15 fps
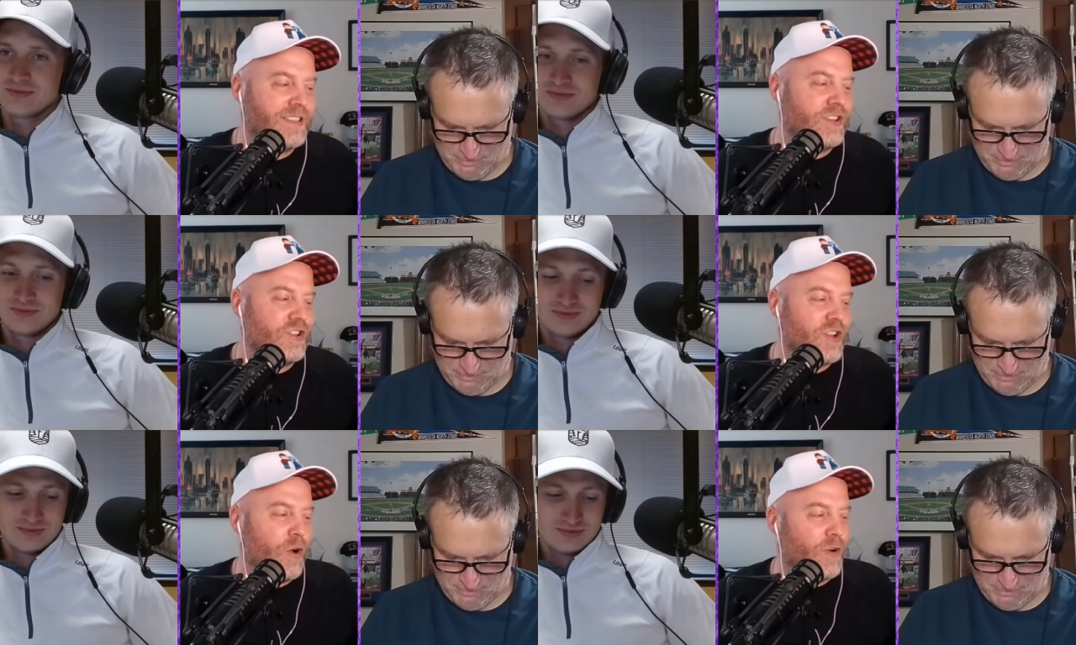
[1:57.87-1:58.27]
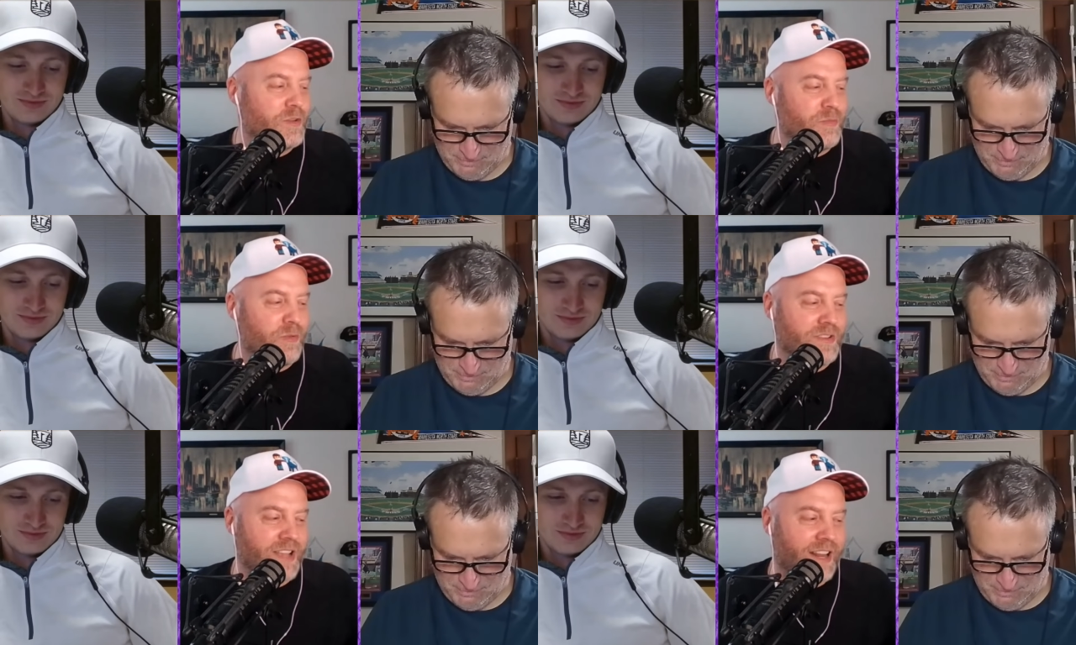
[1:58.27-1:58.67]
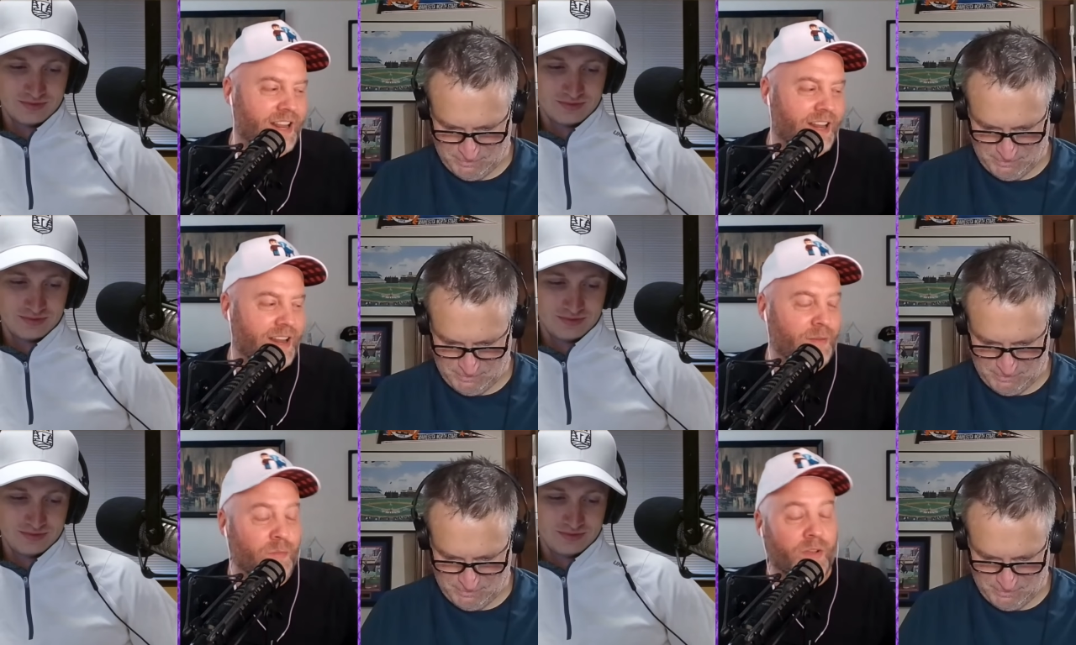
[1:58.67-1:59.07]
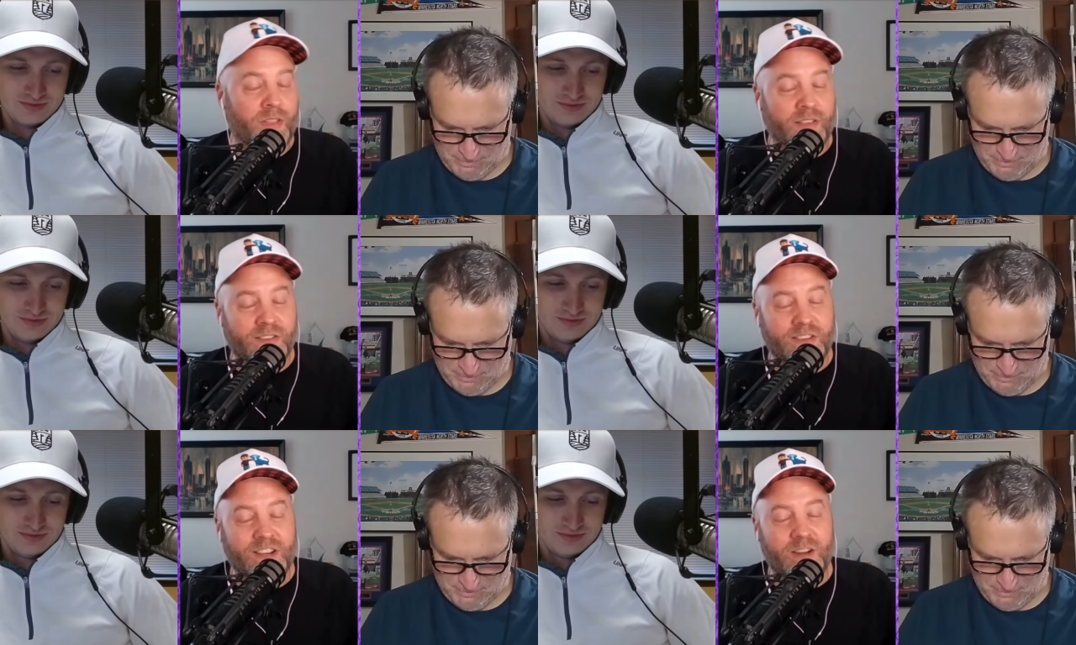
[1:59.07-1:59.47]
Speaker 1: This show is presented, and
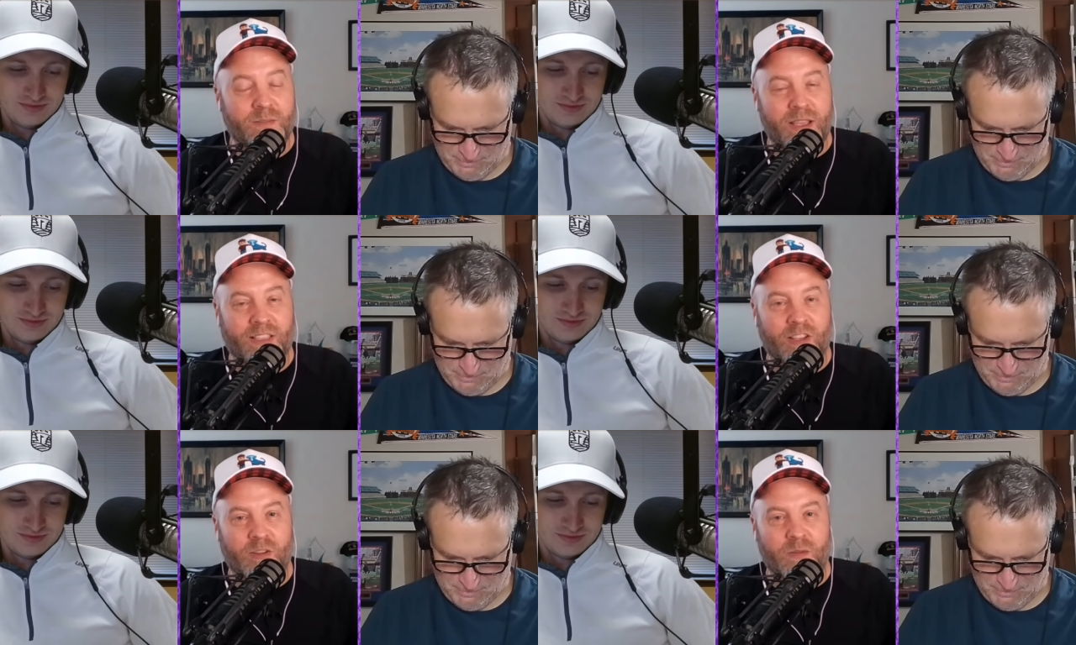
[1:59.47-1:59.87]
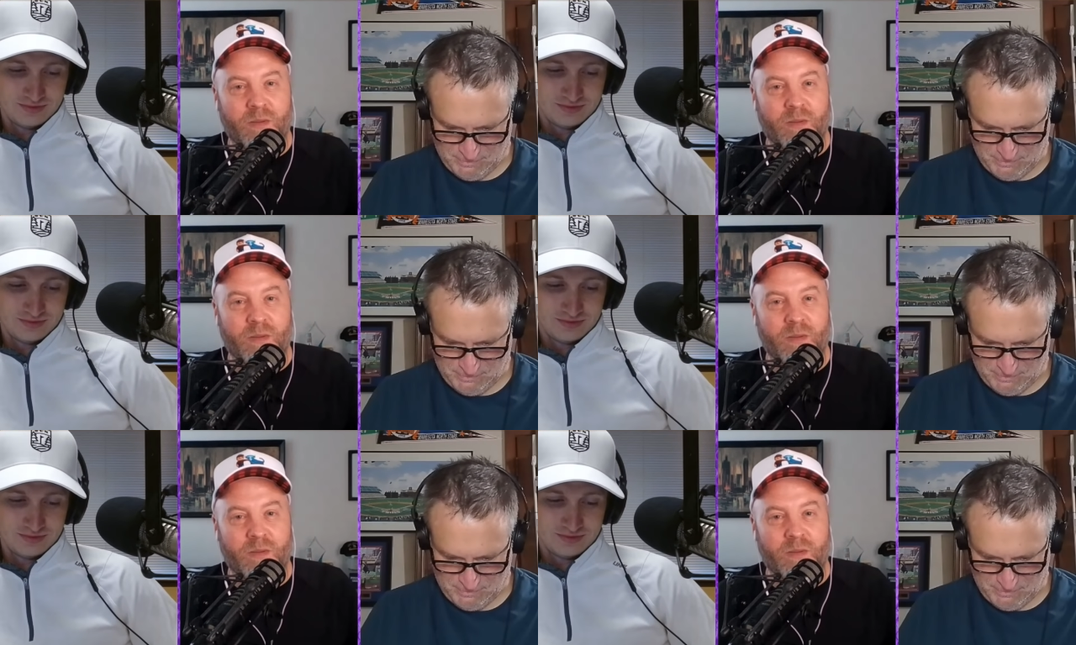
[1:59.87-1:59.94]
this is going to be a